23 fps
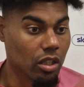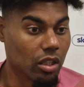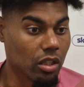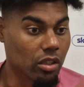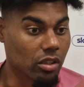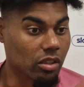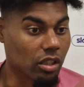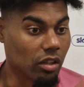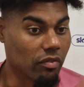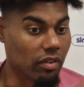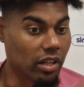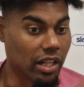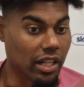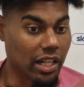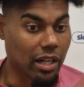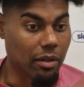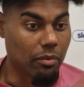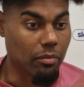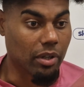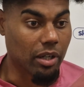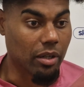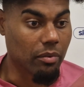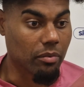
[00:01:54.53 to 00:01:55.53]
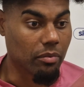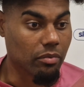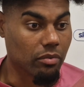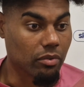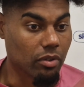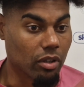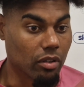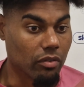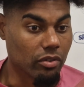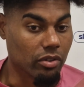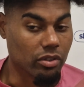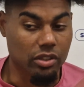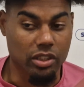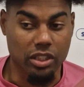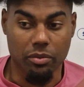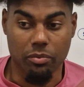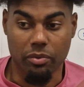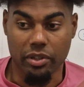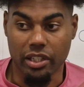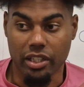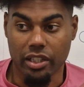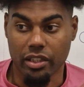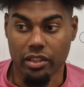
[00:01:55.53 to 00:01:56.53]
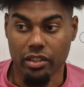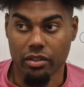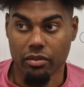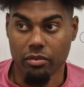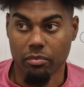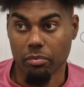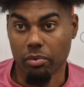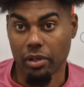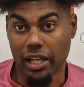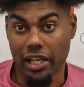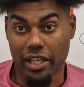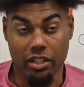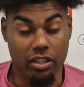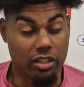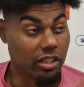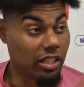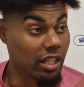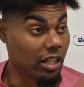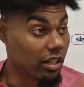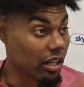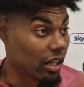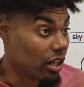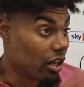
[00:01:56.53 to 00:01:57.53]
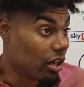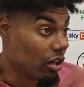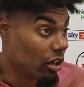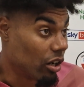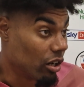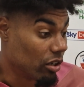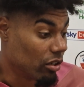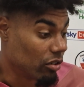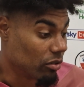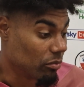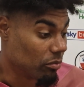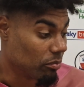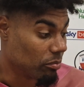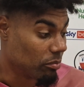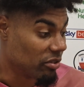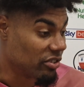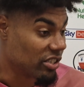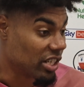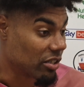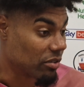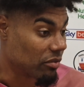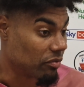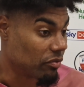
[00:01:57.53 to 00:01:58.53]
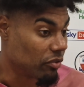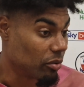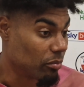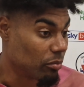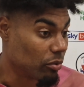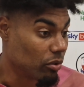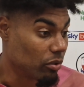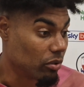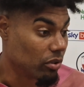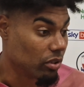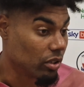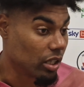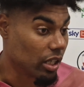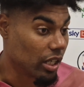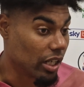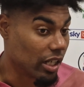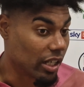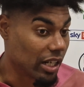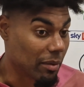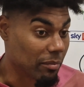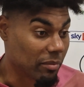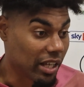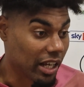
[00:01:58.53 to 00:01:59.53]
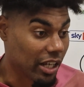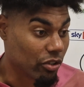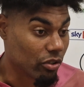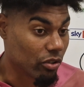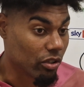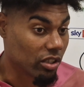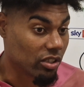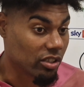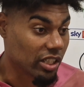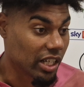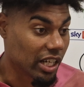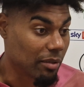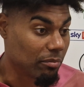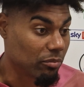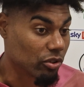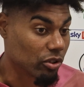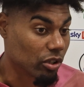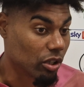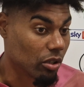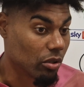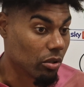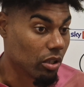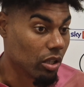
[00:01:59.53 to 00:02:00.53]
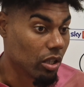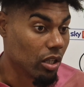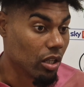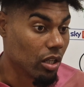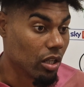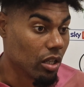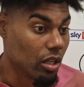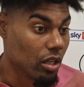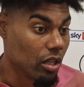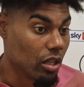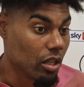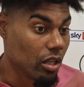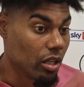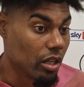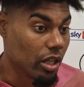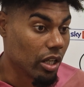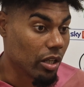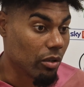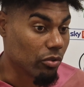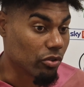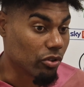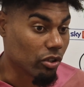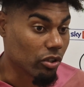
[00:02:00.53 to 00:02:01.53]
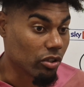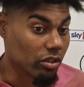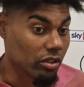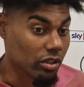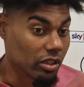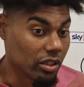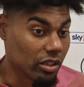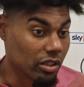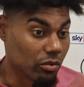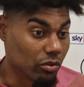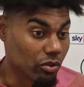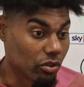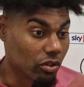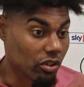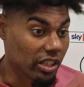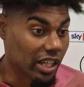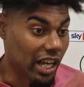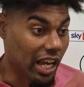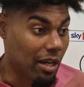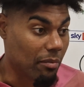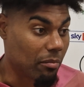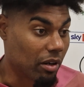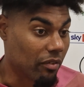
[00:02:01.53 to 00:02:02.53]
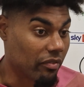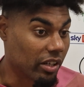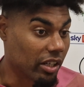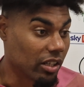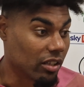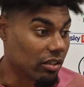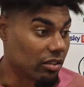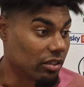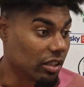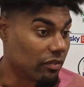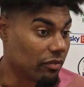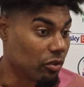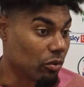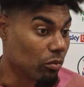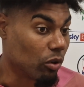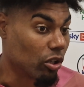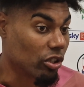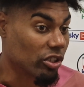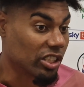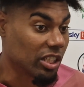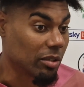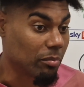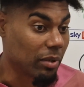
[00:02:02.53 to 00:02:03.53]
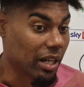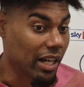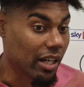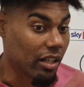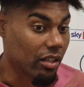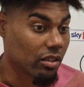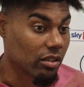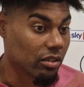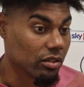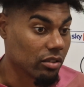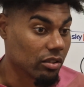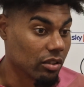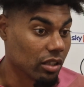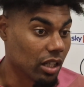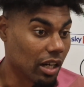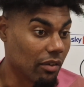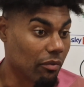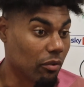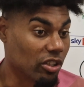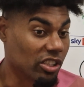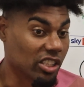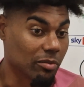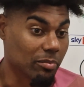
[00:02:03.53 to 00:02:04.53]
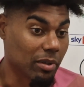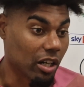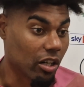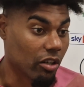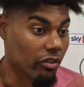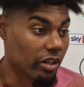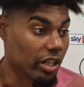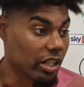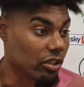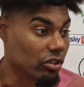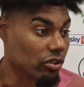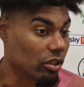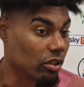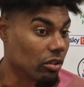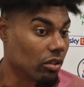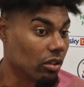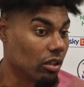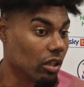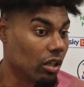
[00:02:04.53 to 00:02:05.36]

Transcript: stuff like that, where obviously we played possession football and MK do the same. So it was a good game. I think if you watched it back, I've watched it back already, so